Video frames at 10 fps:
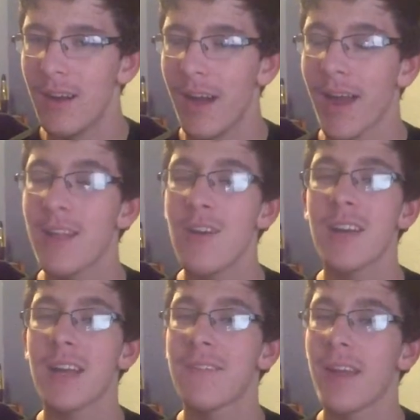I
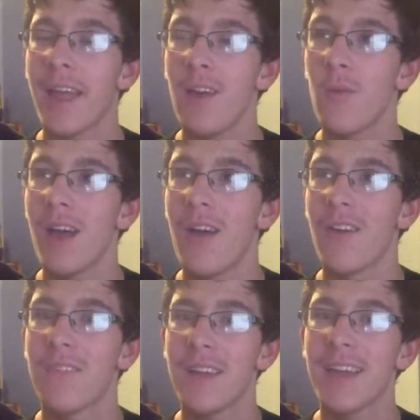started at channel when I
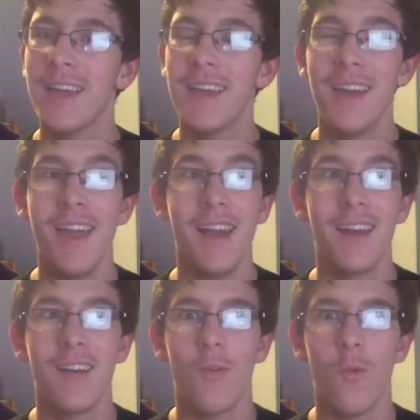was 16,
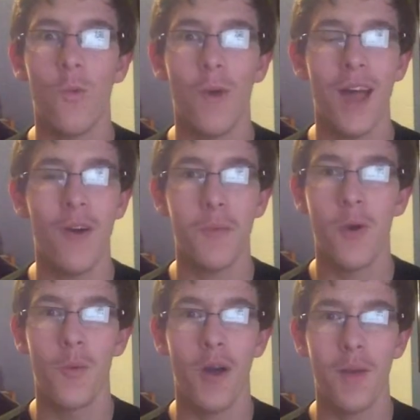and wow,
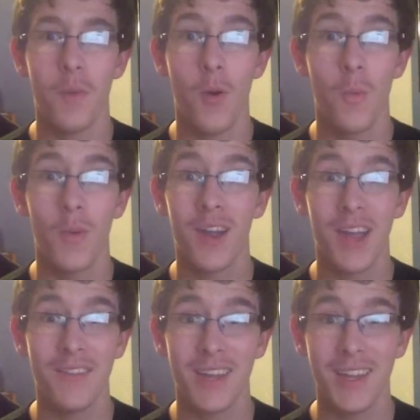I'm, I'm almost
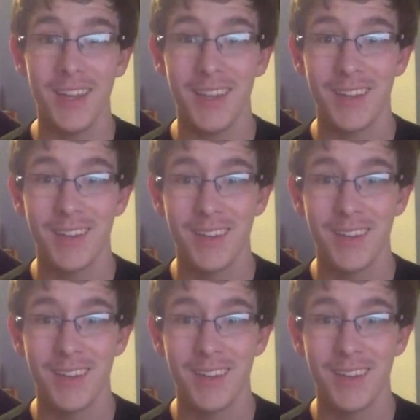17.